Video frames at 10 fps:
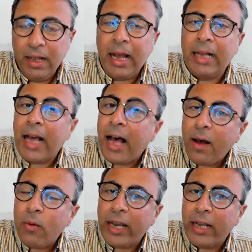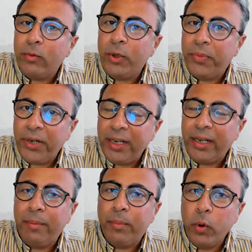And how can we bring
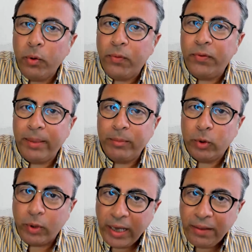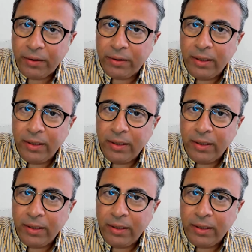both of them together